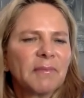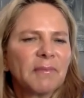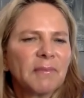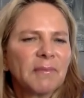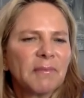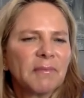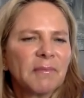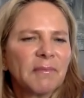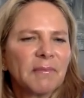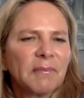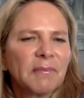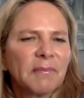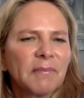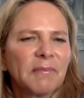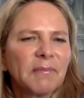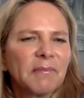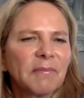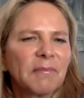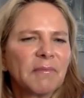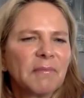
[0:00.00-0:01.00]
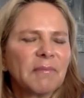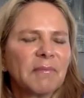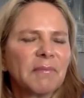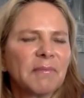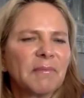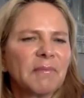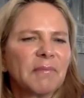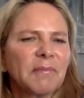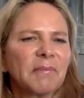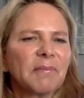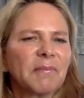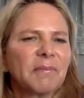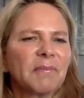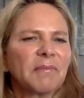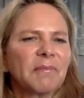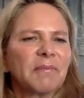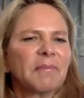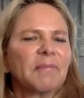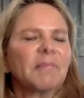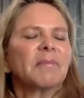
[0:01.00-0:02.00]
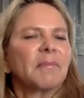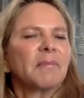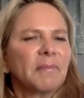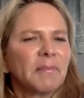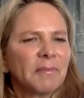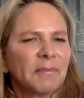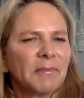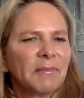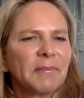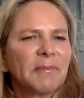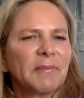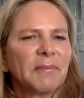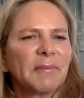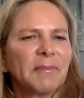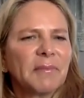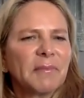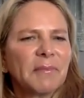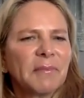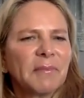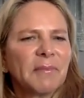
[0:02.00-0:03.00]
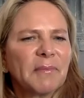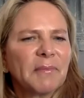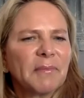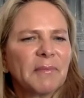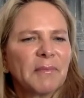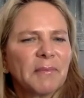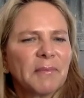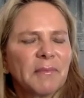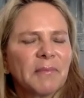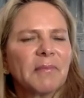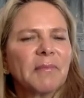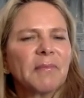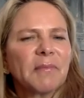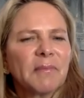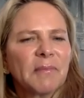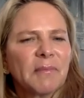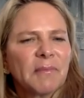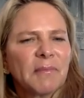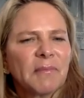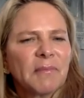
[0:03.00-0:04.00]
[no speech]